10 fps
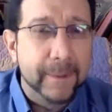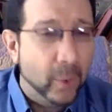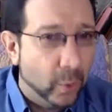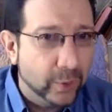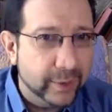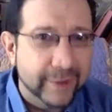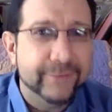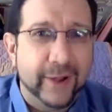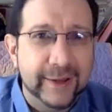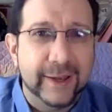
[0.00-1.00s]
or I
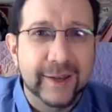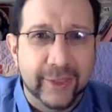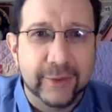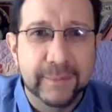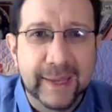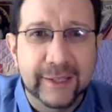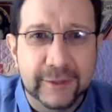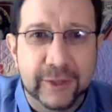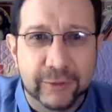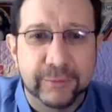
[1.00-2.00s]
find another
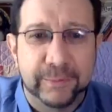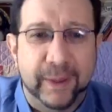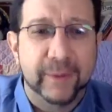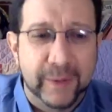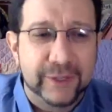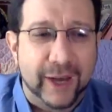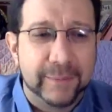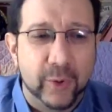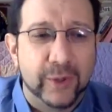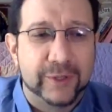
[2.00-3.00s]
means by which
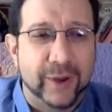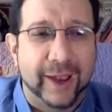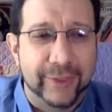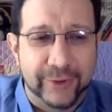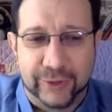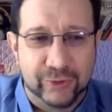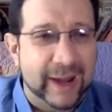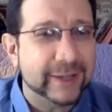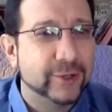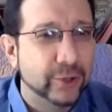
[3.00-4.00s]
I'm going to either
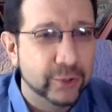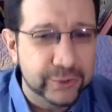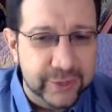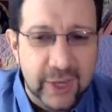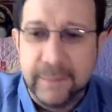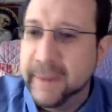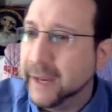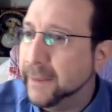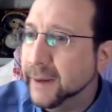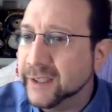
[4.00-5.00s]
attract girls,
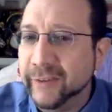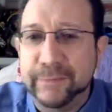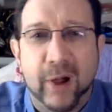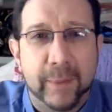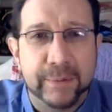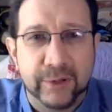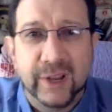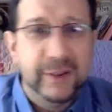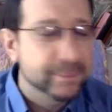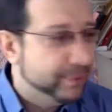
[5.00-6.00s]
make myself
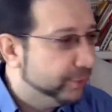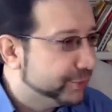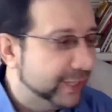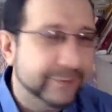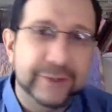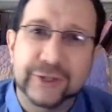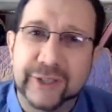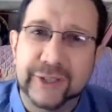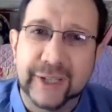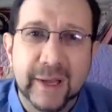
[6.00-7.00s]
popular, build
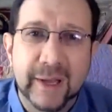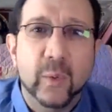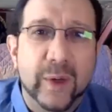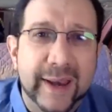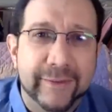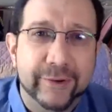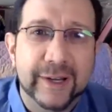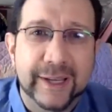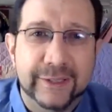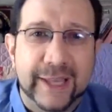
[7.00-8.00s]
self-esteem,
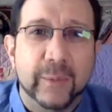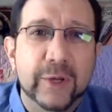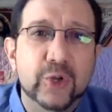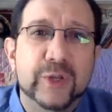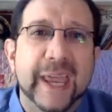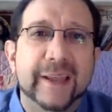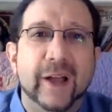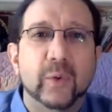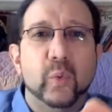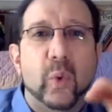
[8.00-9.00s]
whatever it is. And when you
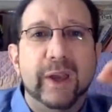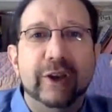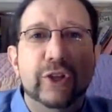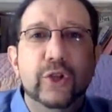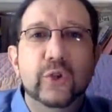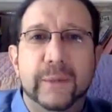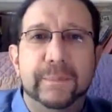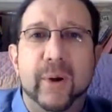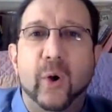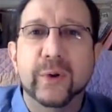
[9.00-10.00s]
take out one huge
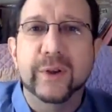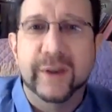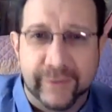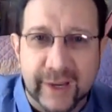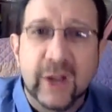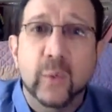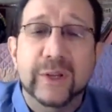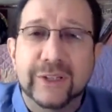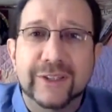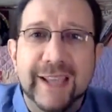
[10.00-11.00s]
component of it,
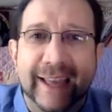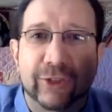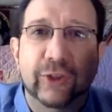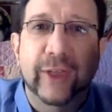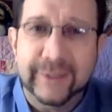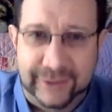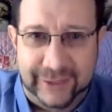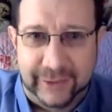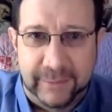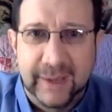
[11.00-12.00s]
which is the
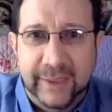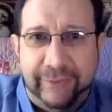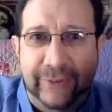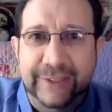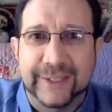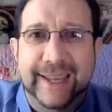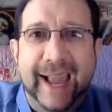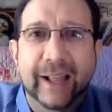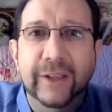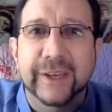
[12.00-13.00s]
athleticism, the
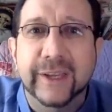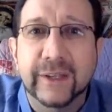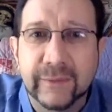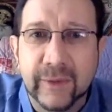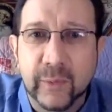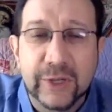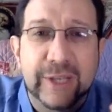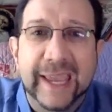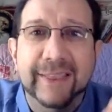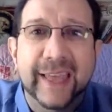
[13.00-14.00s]
physicality, when you
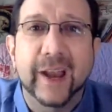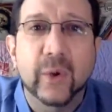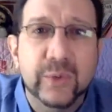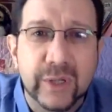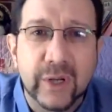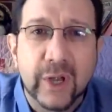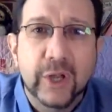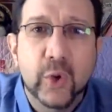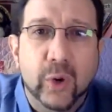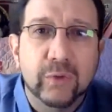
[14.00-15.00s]
take that out,
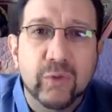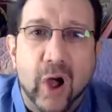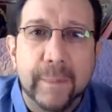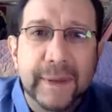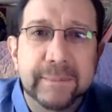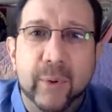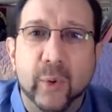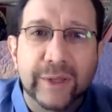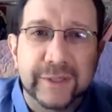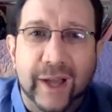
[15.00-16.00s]
you are robbing
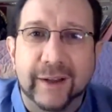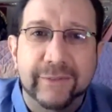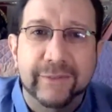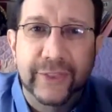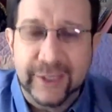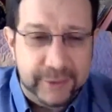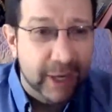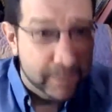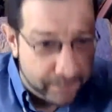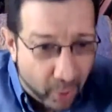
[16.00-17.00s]
boys of this
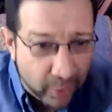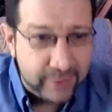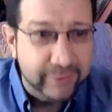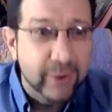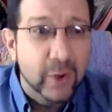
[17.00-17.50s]
part of